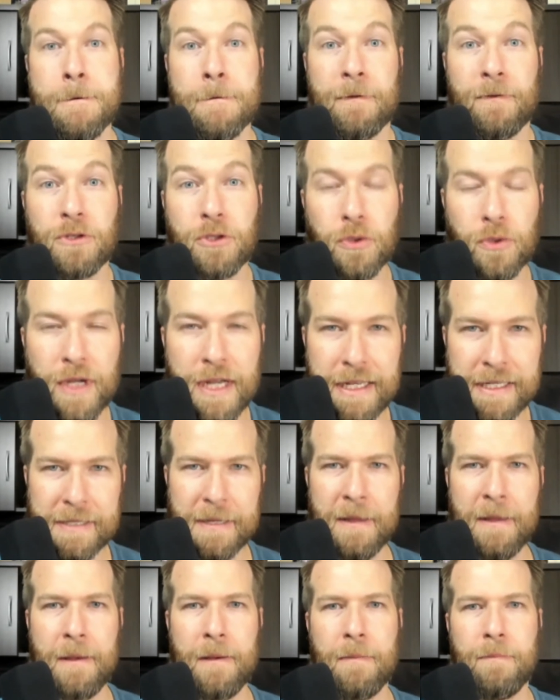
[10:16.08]

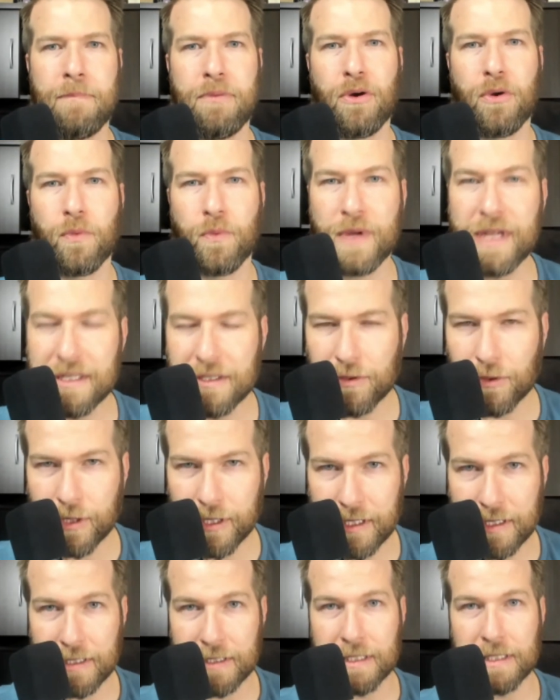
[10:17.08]
treat, put
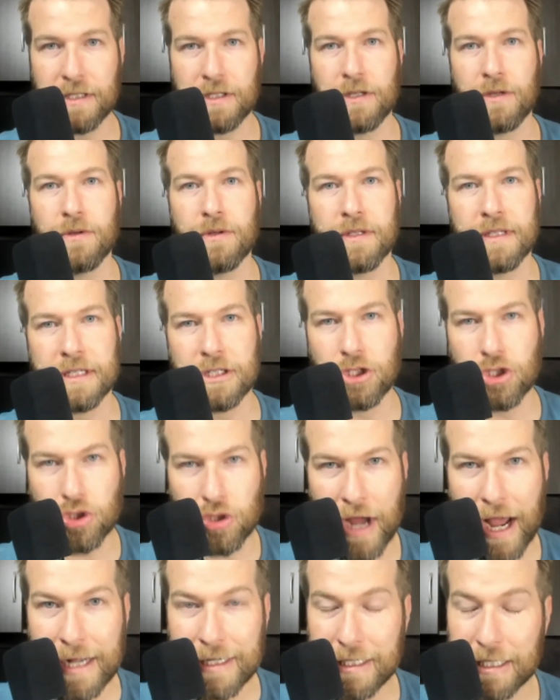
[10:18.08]
resources into,
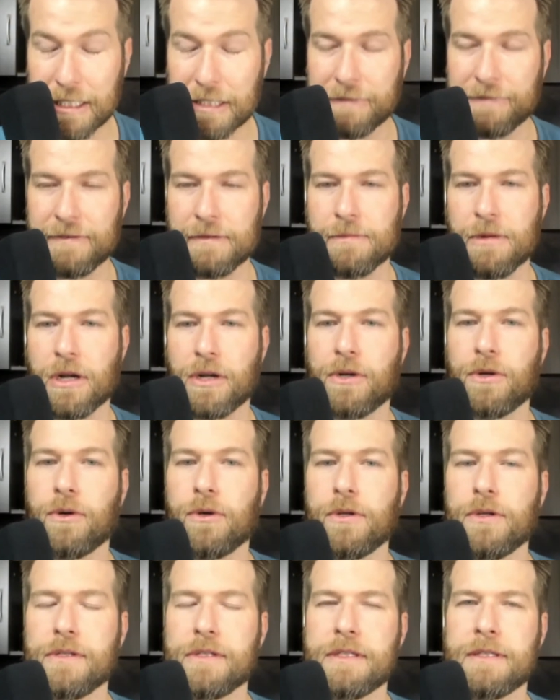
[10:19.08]
distract us from our
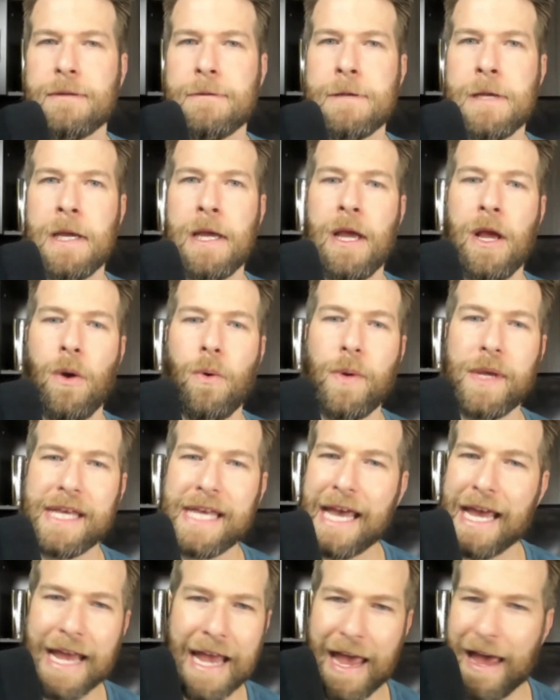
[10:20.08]
goals. We
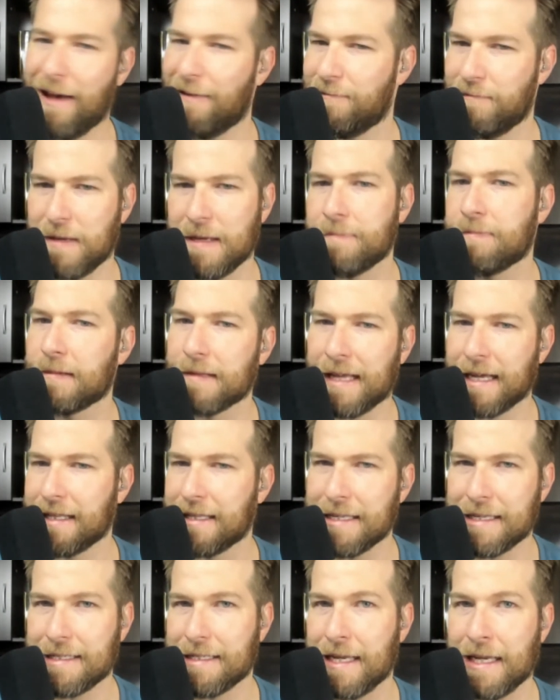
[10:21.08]
can't have people
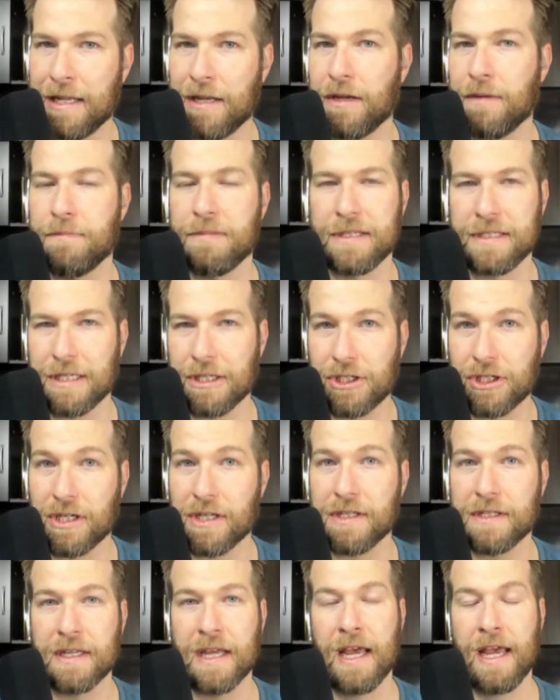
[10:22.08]
like this in
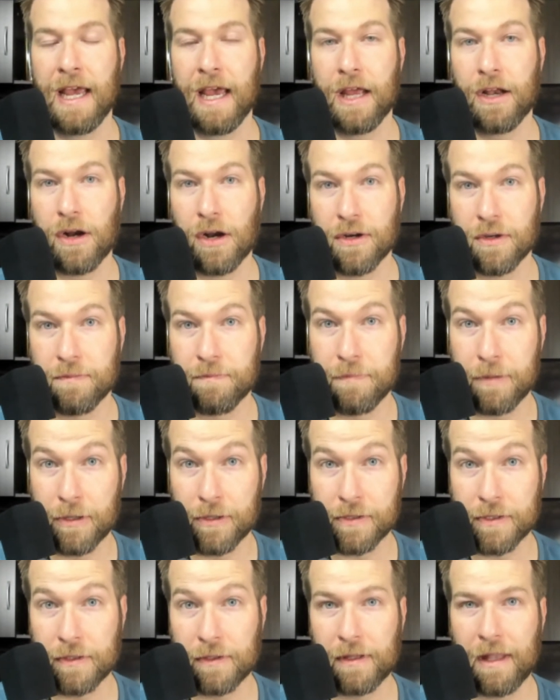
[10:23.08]
positions in our
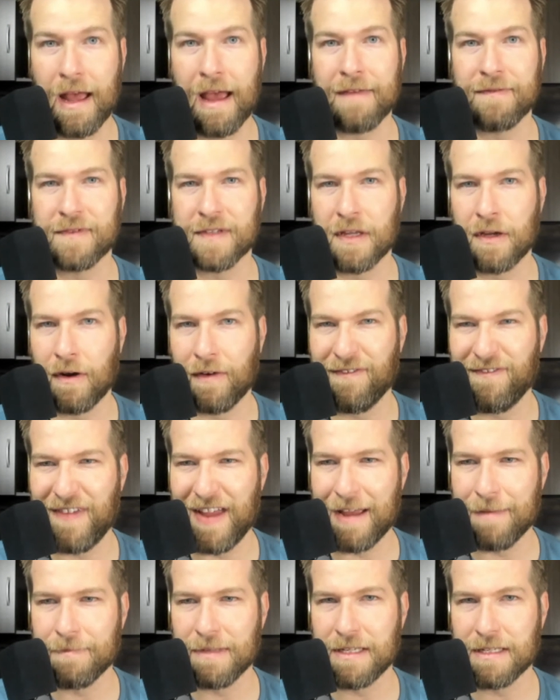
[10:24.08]
personal lives, in our
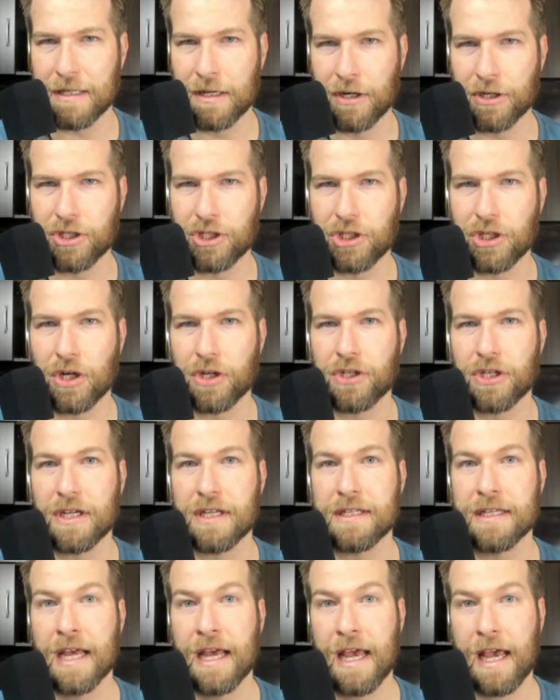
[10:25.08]
families, in our
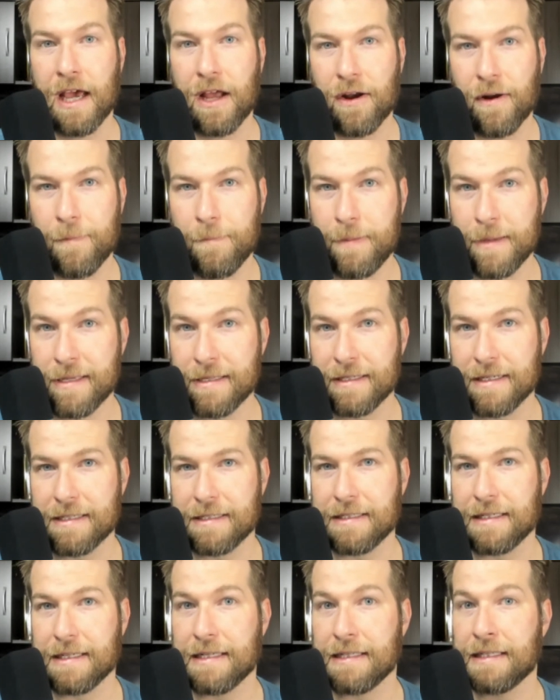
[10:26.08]
churches, in our
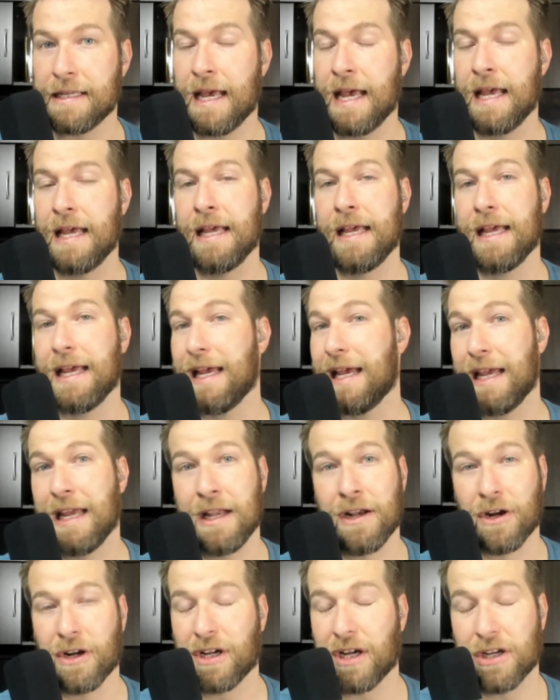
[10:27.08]
businesses,
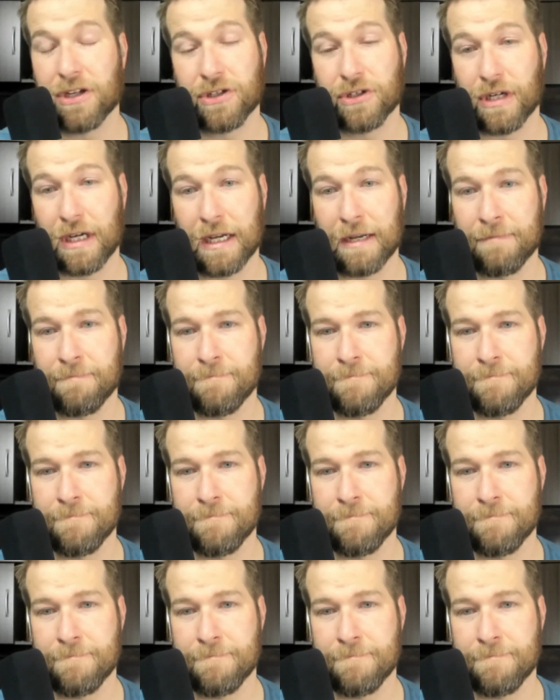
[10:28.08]
in our country.